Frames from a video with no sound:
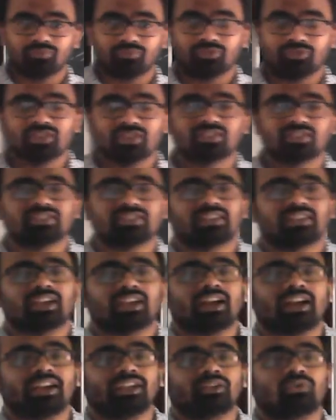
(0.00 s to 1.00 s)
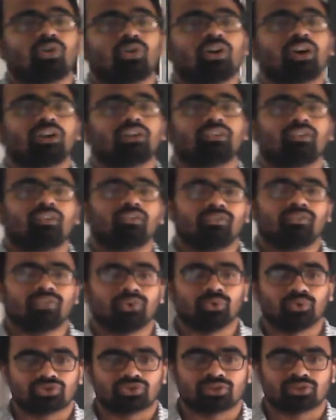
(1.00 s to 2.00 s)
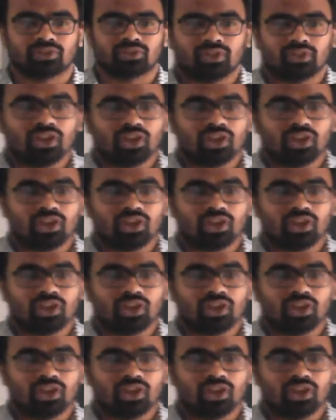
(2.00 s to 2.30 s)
This is regarding what? Fuse.